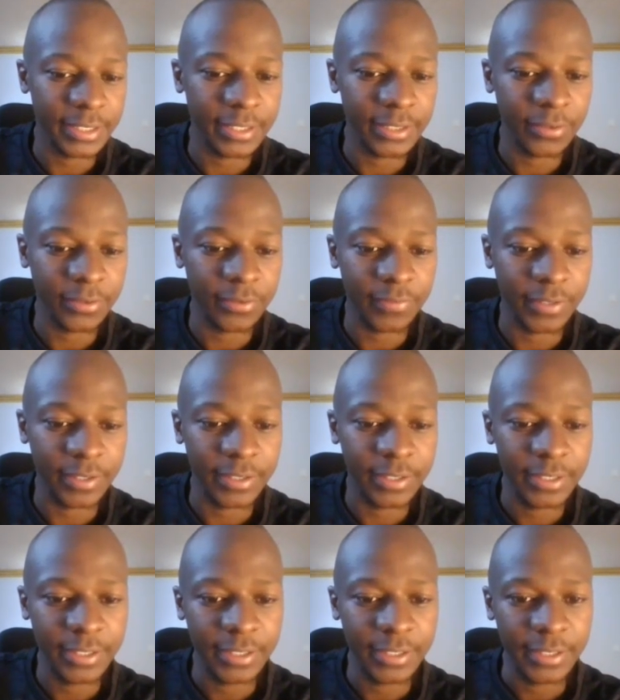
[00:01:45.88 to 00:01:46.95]
taken over,
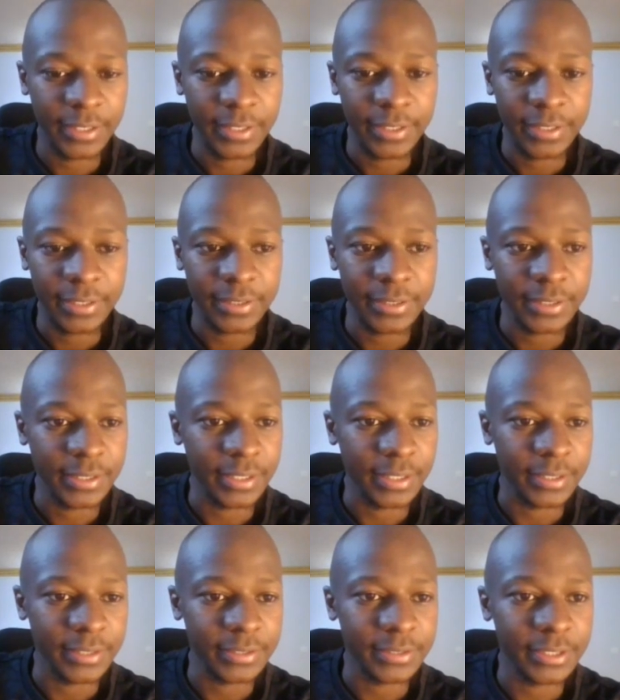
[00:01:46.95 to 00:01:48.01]

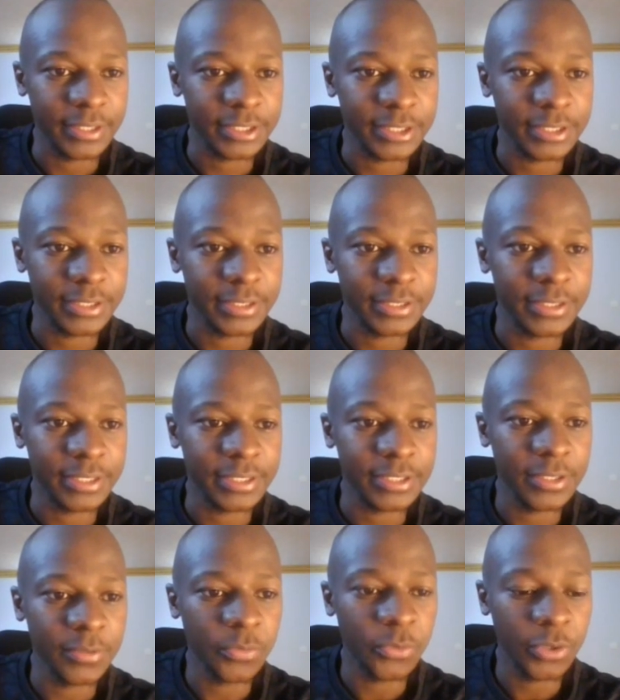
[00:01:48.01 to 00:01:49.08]
yeah, just in the
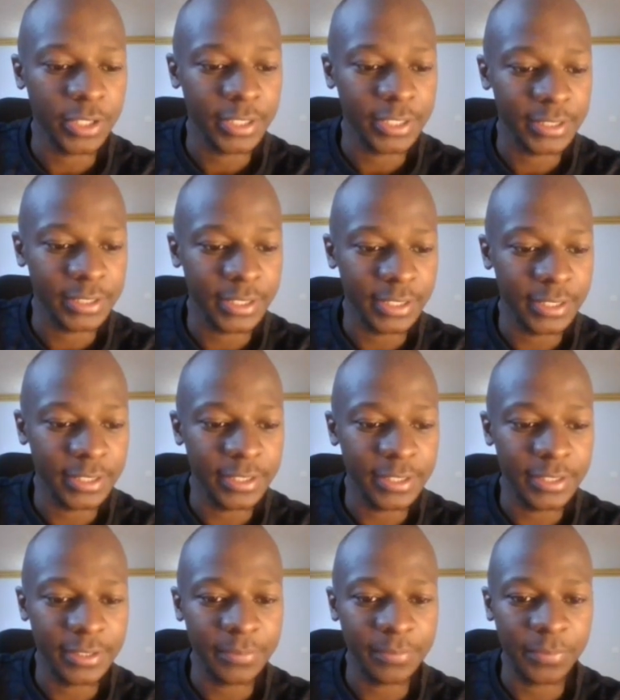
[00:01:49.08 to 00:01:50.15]
same way
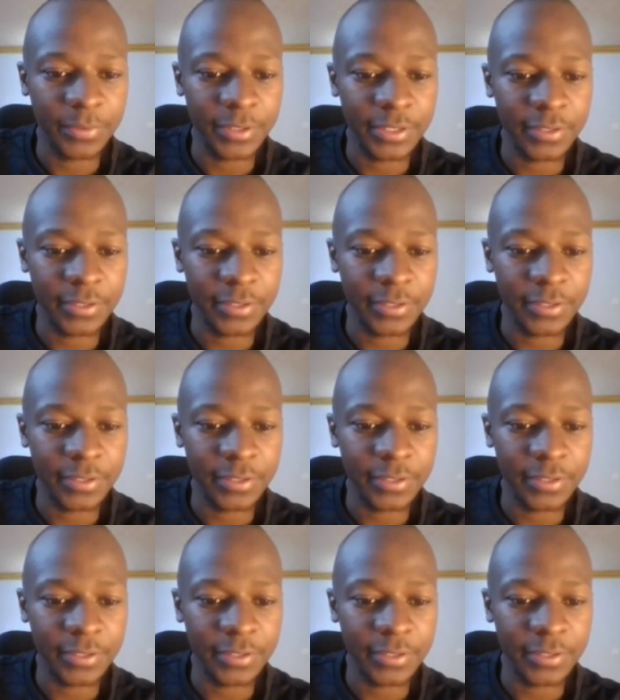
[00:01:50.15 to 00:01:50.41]
3D